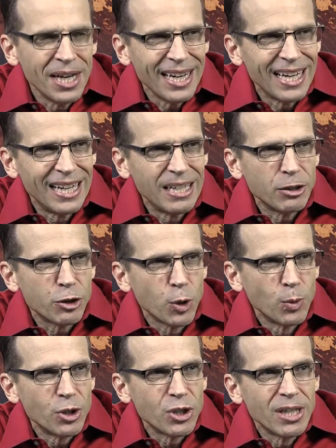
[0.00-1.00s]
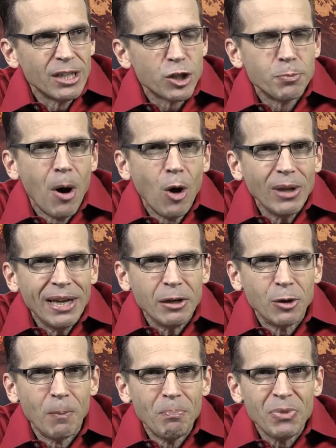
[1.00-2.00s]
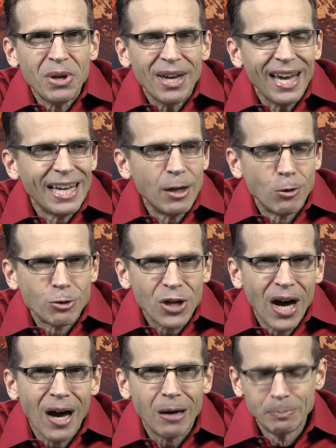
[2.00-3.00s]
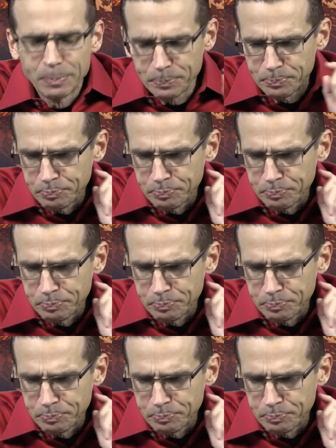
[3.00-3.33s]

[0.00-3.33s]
Uh, so it's a small hill. And on top